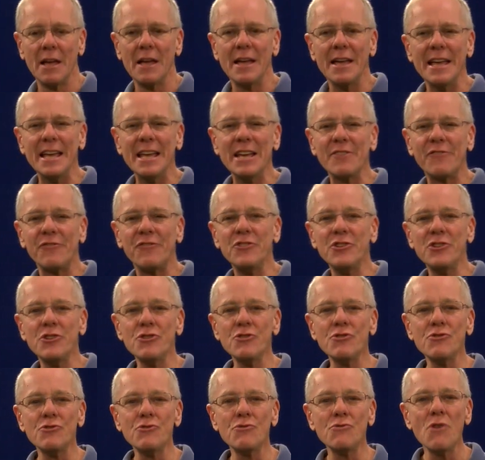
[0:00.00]
If
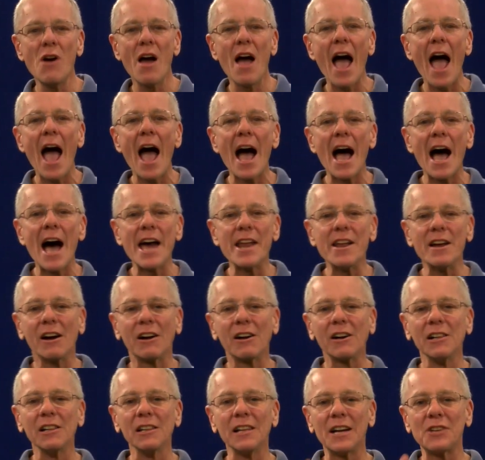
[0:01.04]
you had a
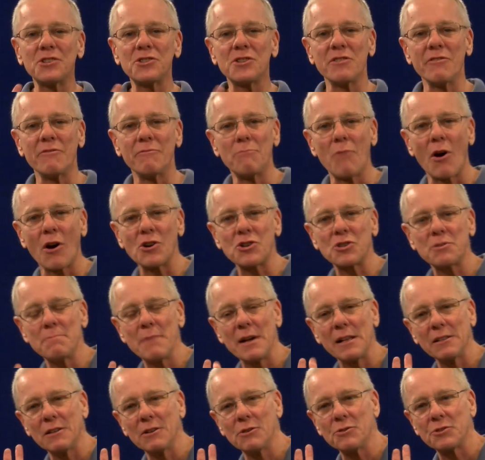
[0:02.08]
collection of
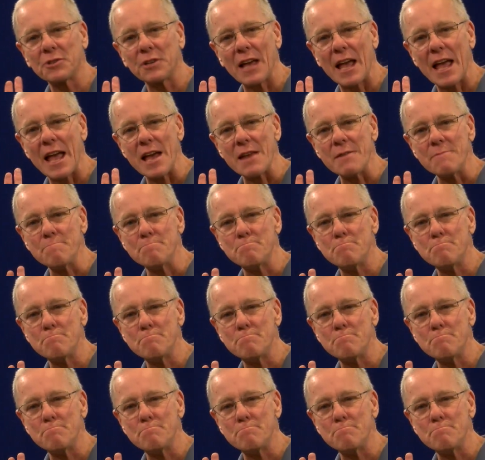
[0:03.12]
marshmallows and